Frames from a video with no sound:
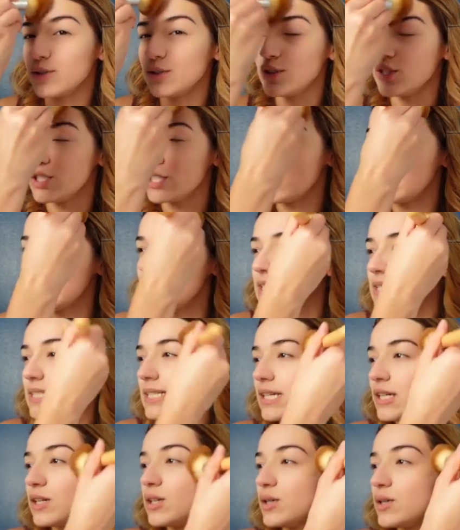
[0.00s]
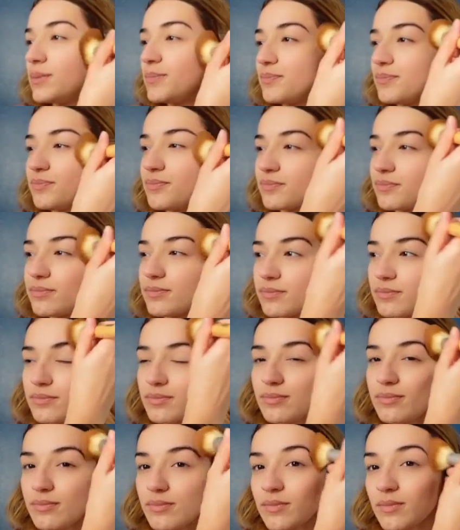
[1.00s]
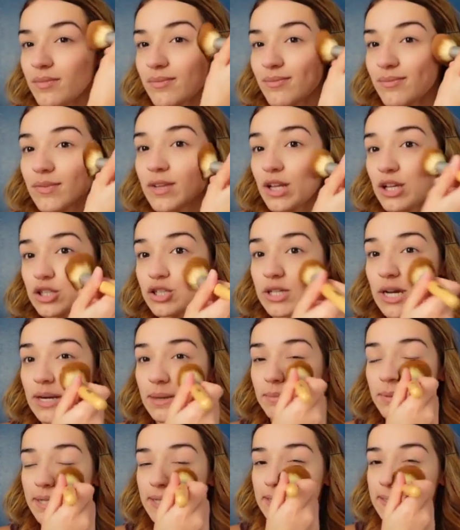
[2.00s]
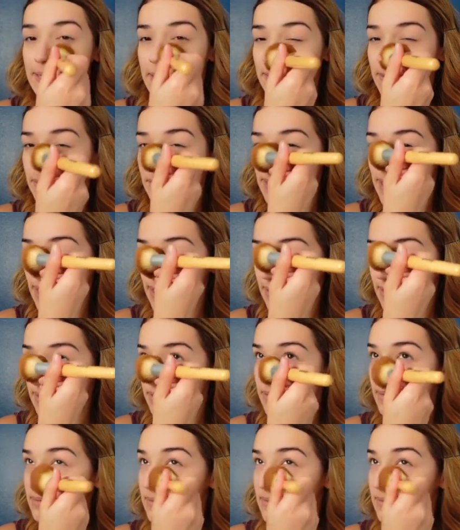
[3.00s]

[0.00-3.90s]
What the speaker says: you should still try to blend it down your neck.